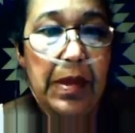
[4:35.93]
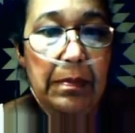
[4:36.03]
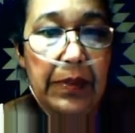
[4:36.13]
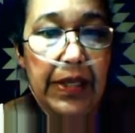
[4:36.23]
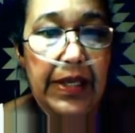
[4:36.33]

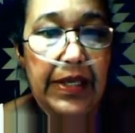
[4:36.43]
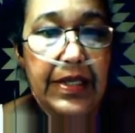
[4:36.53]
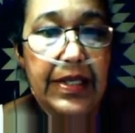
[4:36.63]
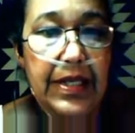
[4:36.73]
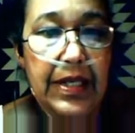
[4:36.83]
may
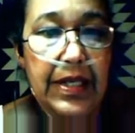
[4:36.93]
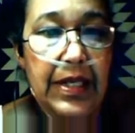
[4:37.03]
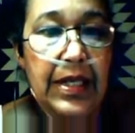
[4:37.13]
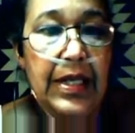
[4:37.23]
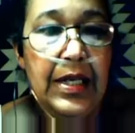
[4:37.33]
place
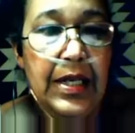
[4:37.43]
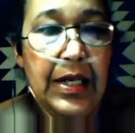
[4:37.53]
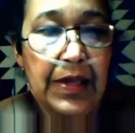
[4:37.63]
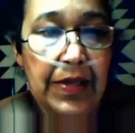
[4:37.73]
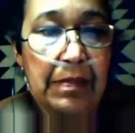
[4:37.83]

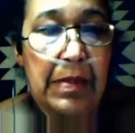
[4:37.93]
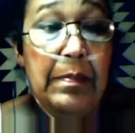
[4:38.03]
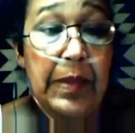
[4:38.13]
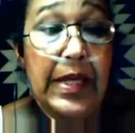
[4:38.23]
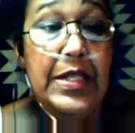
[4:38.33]

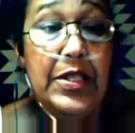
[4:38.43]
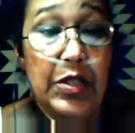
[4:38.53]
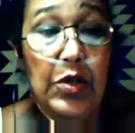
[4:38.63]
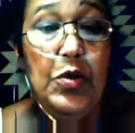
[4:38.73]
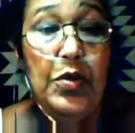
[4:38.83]
that may place